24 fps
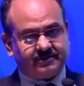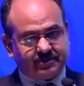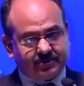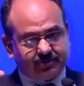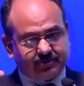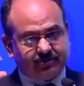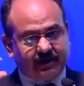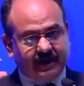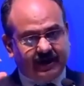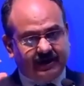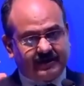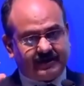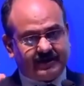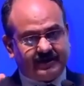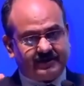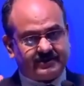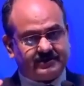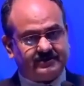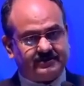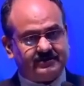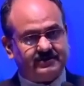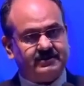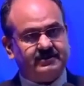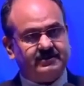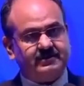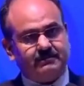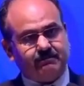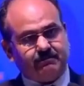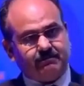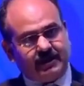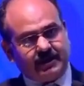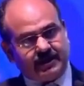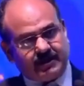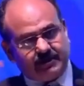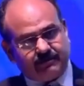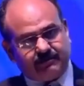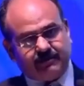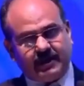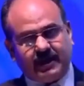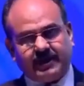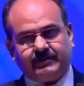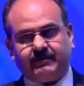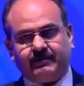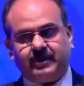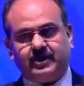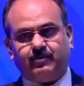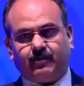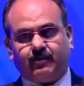2 iris, multiplied by